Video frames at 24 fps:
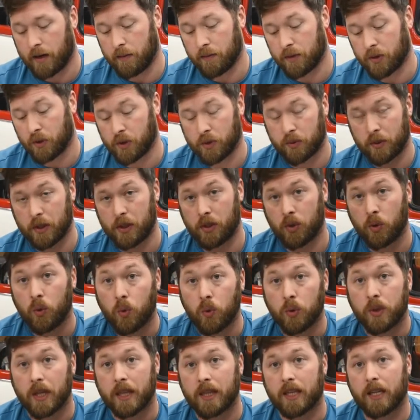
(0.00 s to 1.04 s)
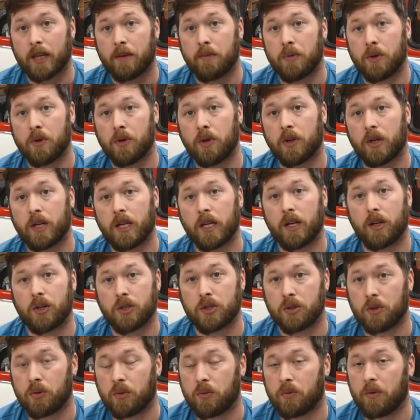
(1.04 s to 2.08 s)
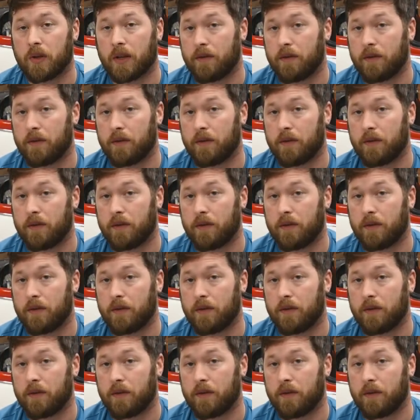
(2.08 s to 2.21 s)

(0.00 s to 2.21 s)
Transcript: So it's really cool that the computer can also,